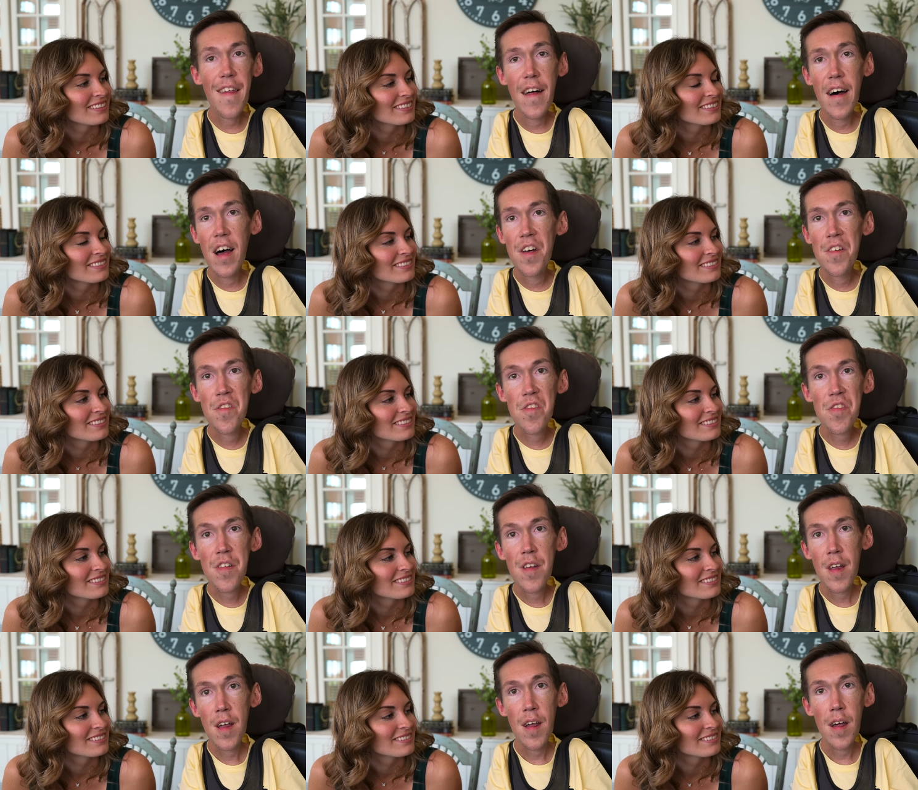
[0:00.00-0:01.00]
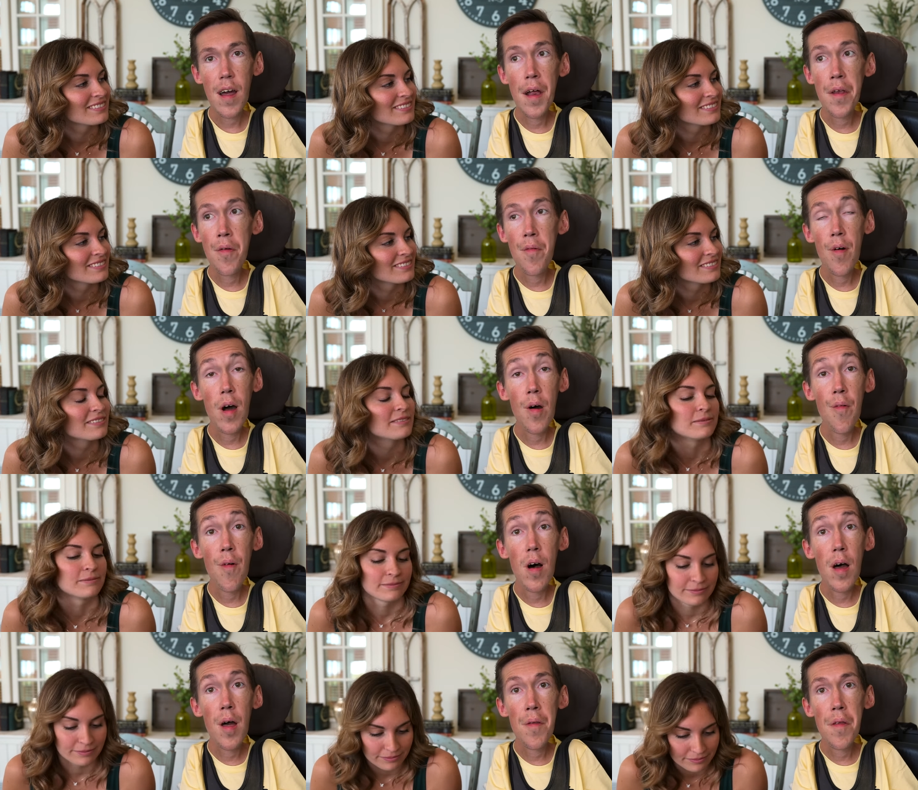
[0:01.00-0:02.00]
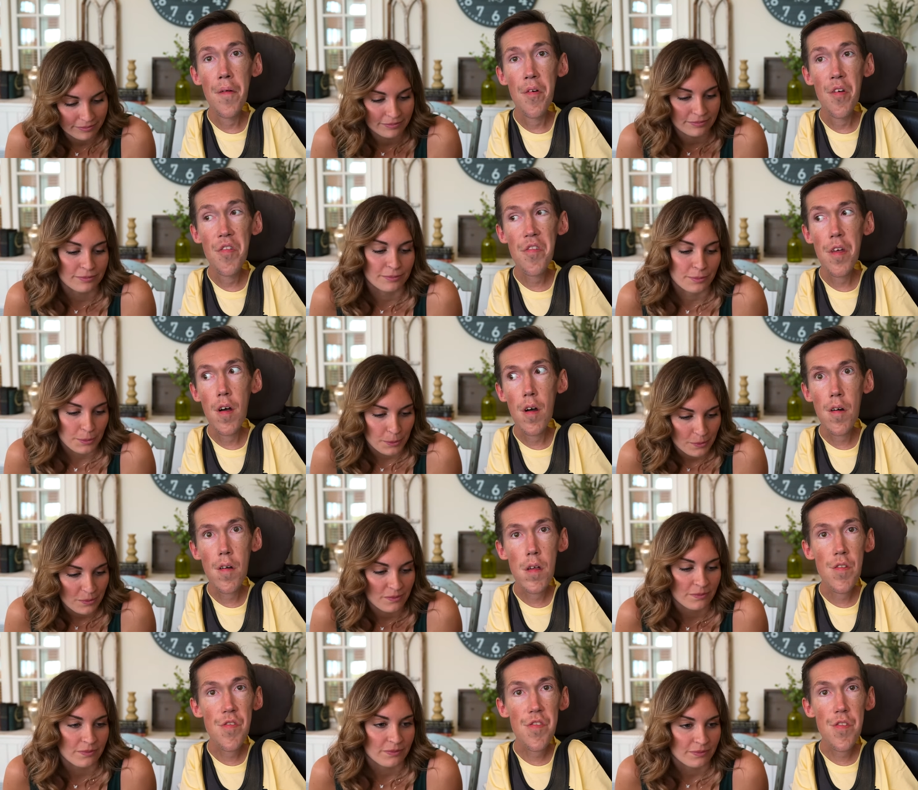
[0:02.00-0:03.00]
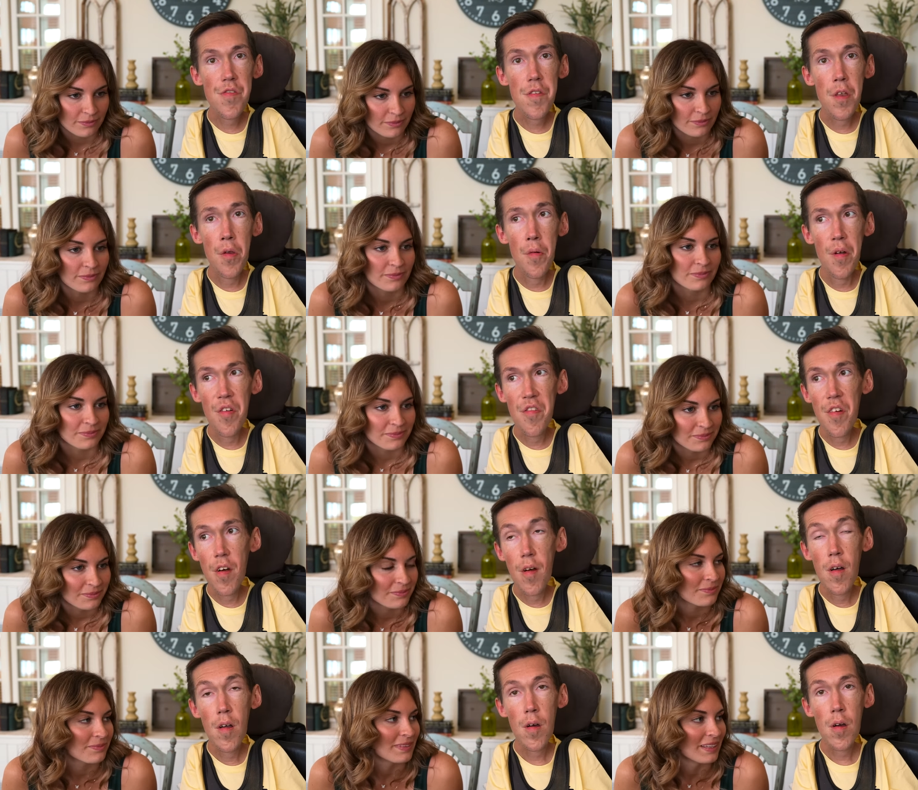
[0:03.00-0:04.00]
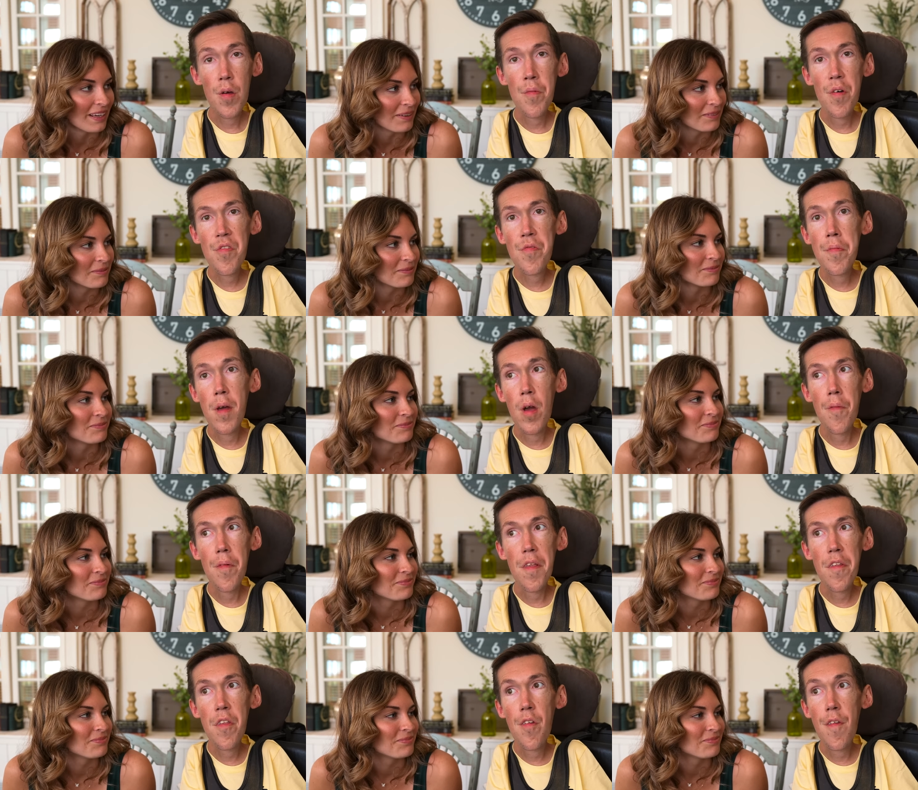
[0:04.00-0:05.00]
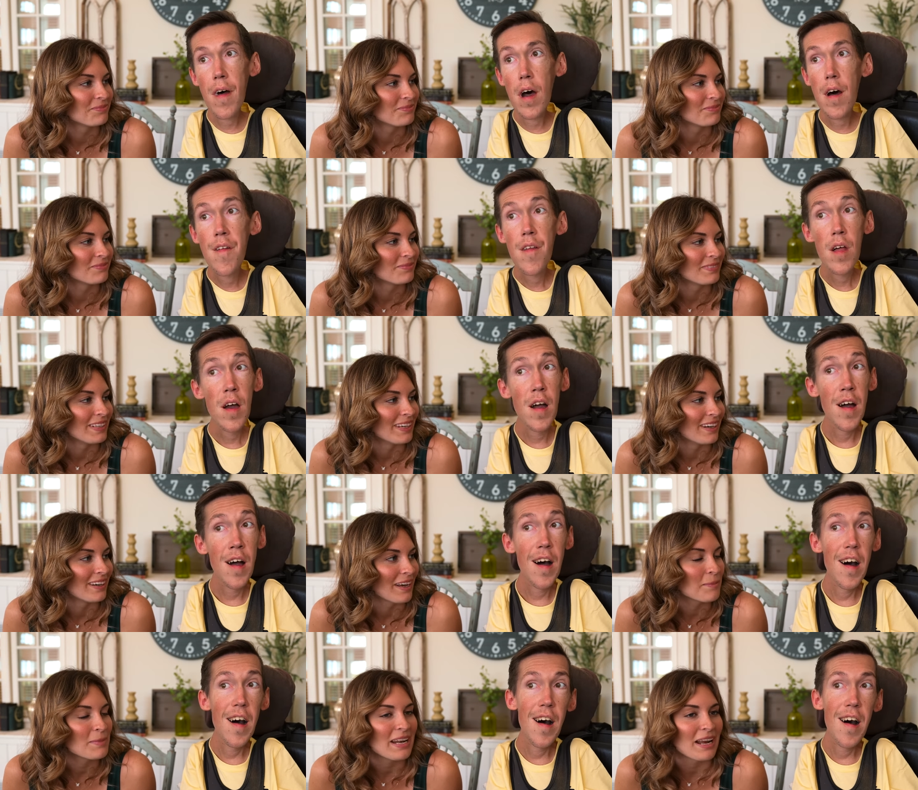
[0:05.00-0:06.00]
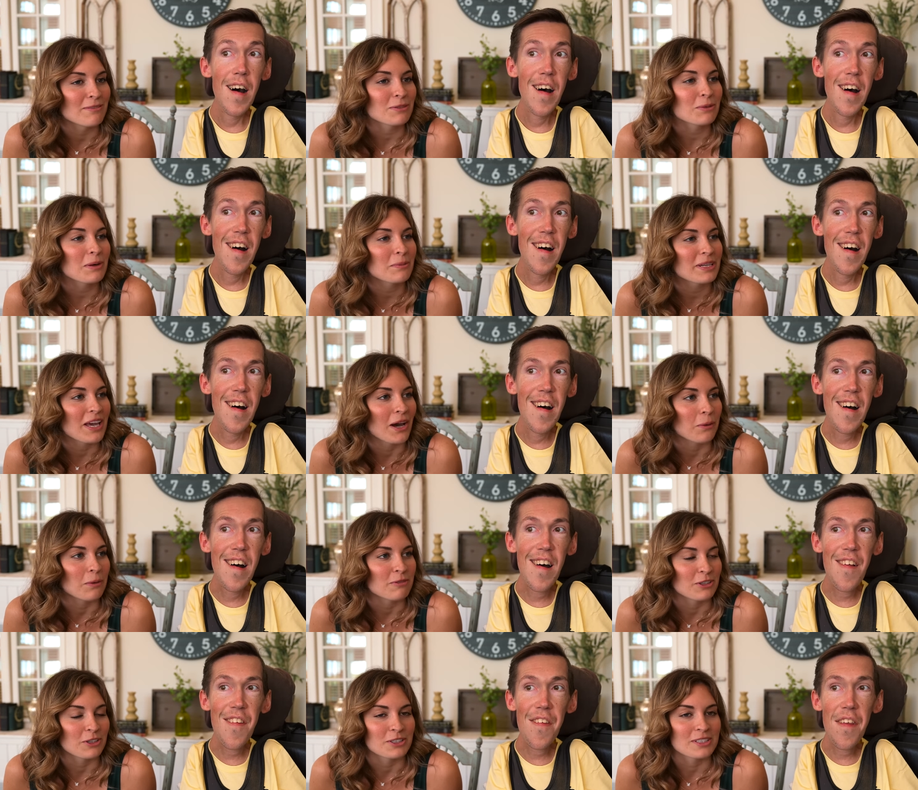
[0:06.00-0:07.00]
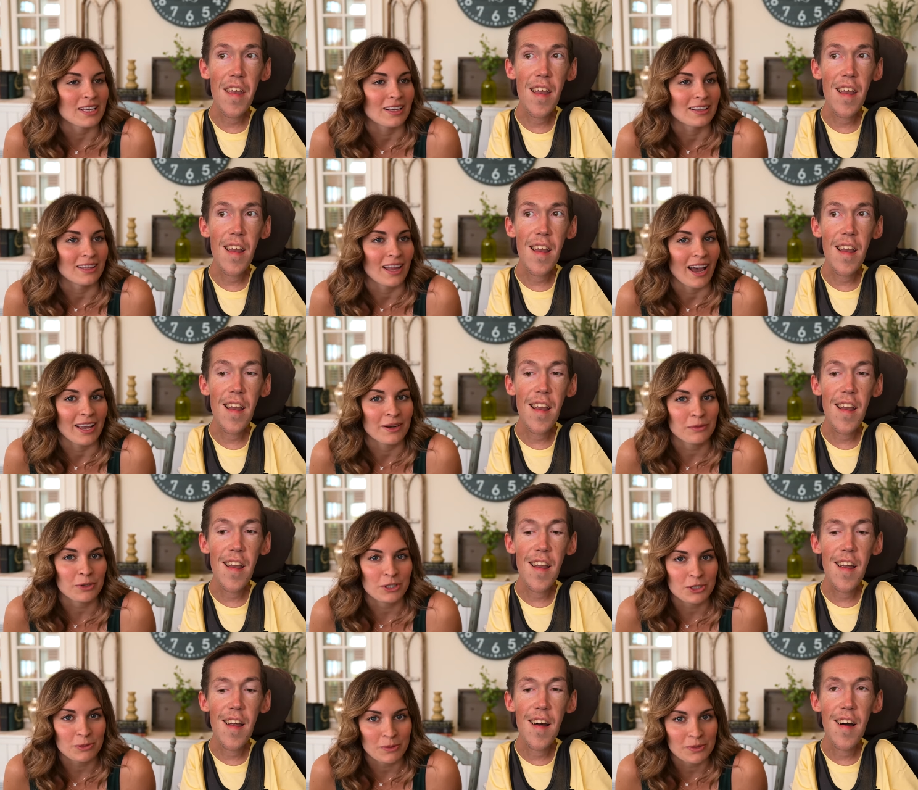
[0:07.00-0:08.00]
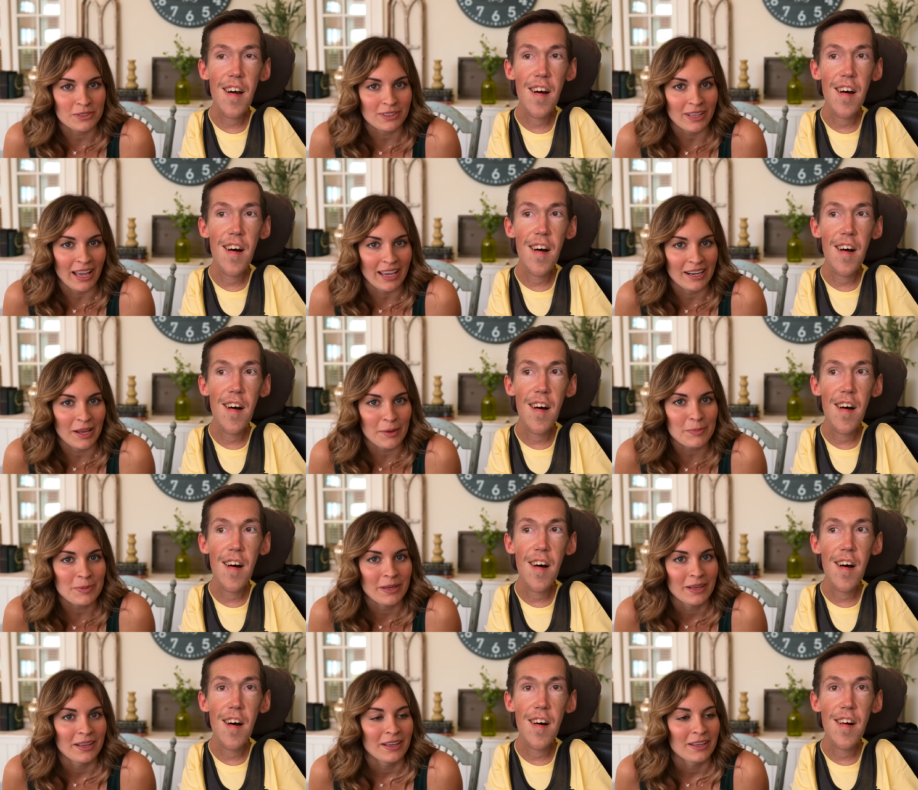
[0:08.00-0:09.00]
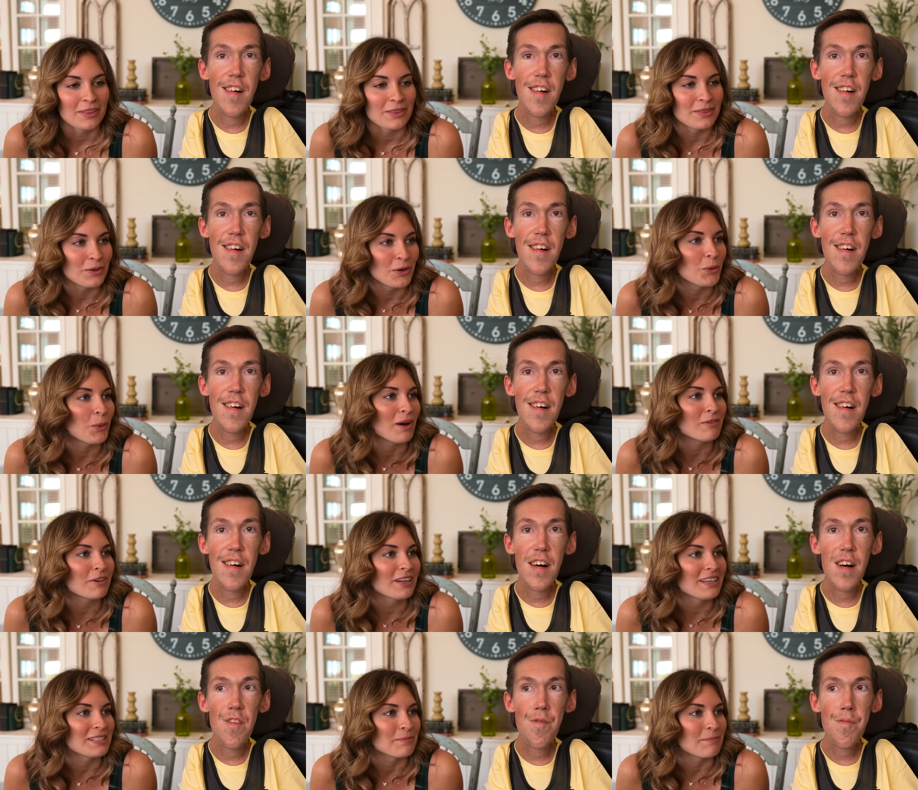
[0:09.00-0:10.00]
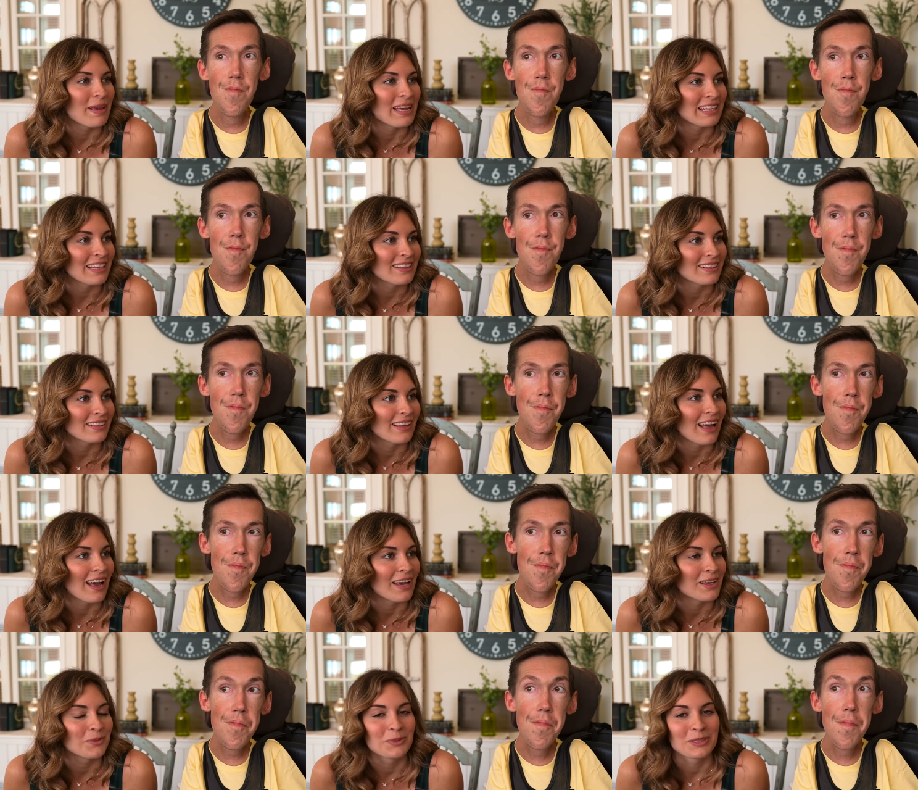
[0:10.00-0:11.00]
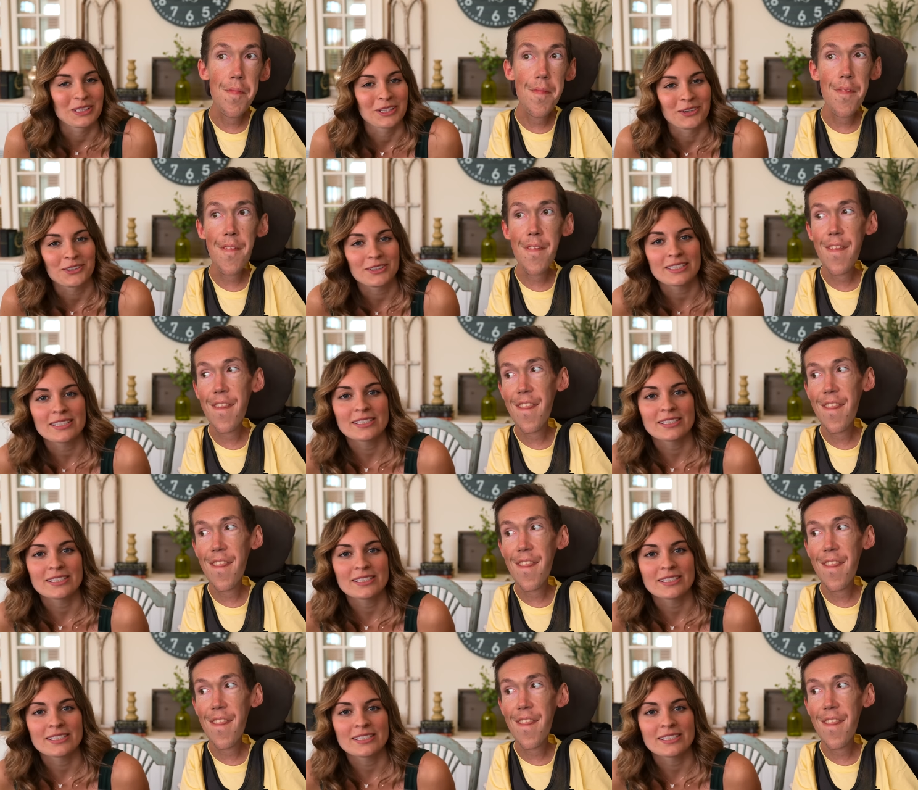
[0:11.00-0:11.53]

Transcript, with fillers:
Speaker 1: lines anywhere I want, and everyone's like, "Oh, it's just in a wheelchair." Yeah, you must be able to do that. Yeah,
Speaker 2: I mean, uh, everywhere uh, we go, if there's a line where you're supposed to line up, whoever is manning the line will literally